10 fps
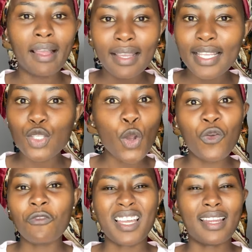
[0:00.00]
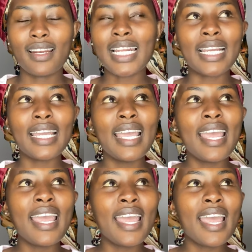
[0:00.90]
it's over. Like,
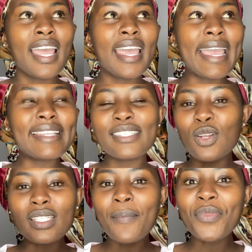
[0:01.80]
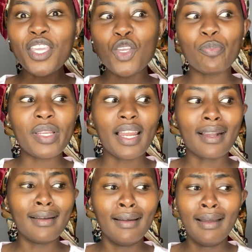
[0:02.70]
it's not something you'd be
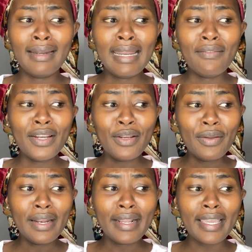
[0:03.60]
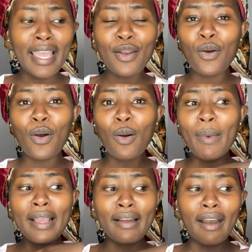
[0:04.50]
like, oh, I'd never do it again. Or, oh
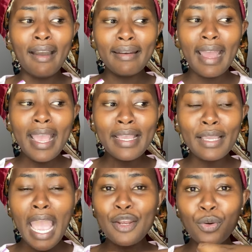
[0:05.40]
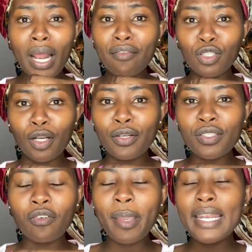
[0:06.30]
my God, I don't have tolerance
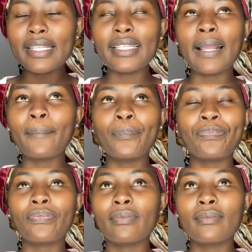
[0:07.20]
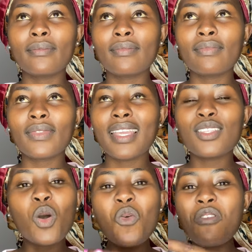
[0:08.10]
for pain. It's like, it's
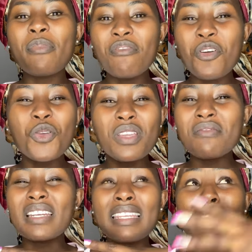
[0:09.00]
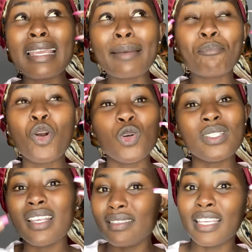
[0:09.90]
over before you even
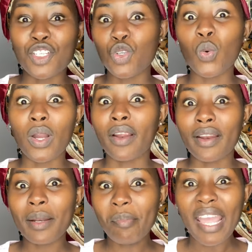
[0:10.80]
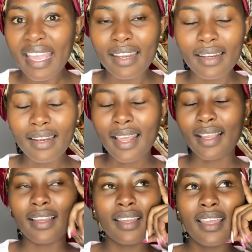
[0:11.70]
process that you were in pain.
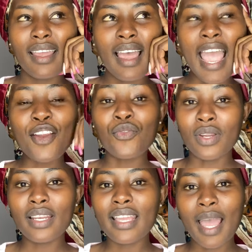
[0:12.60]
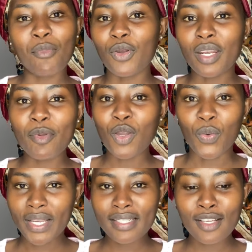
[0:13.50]
Like, I really am going to be a
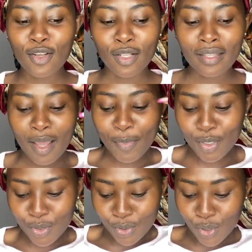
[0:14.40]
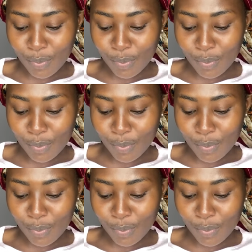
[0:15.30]
waxing girl now, because